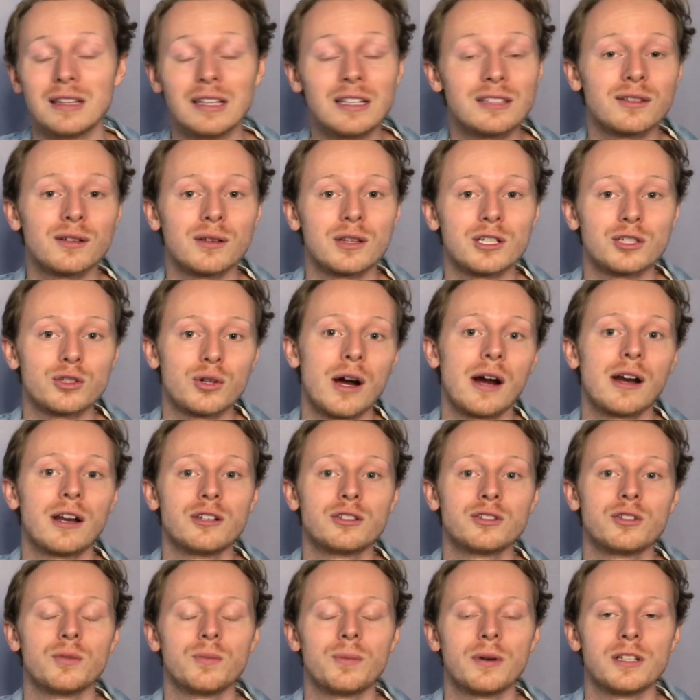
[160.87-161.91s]
are the tried and
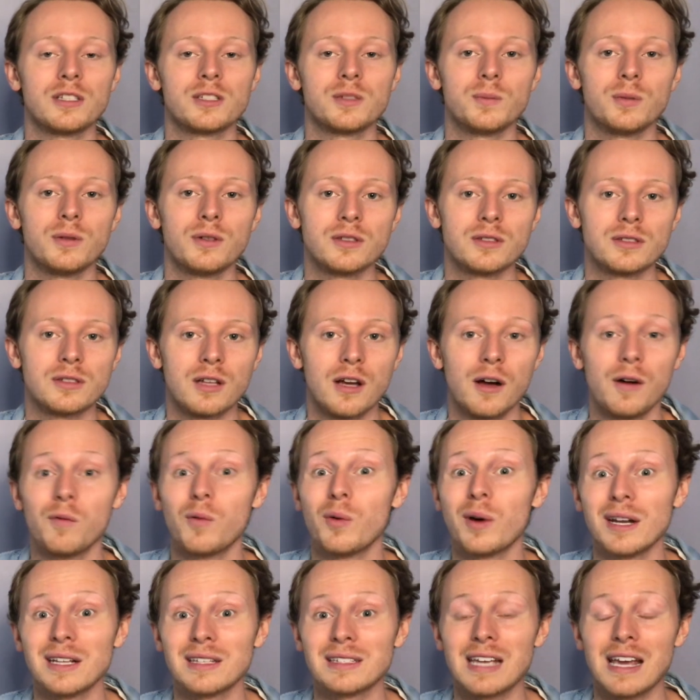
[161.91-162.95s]
true principles of
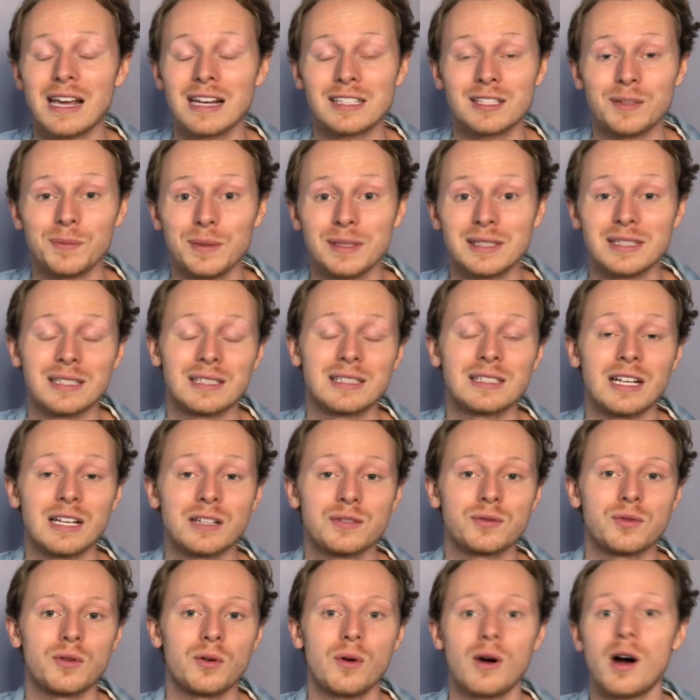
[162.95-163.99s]
what it takes to be
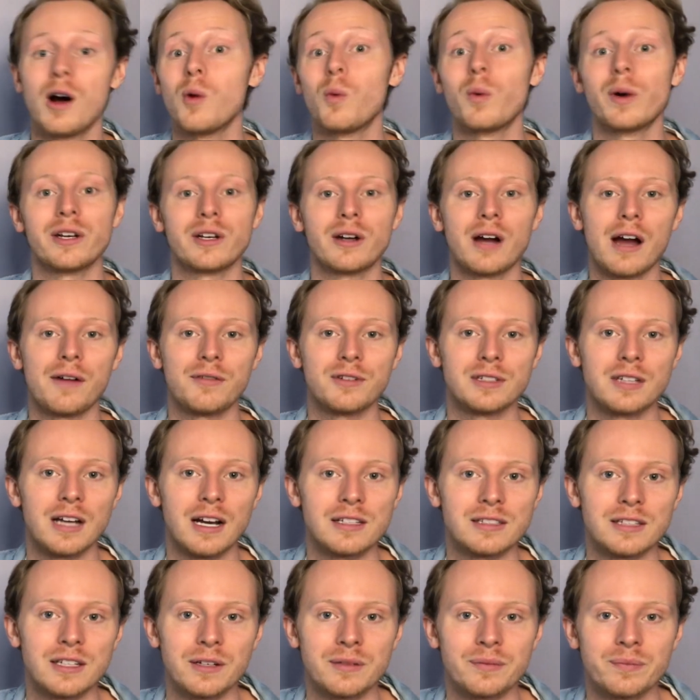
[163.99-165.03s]
successful when you're
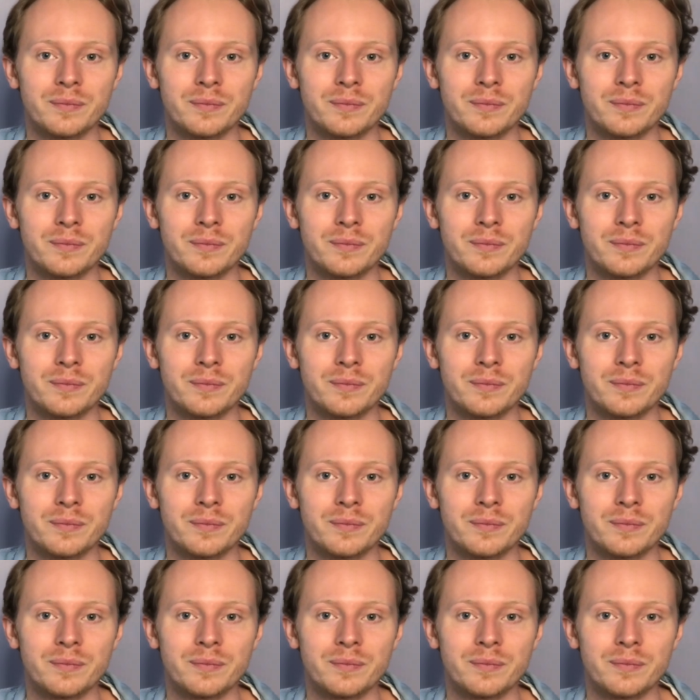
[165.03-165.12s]
advertising.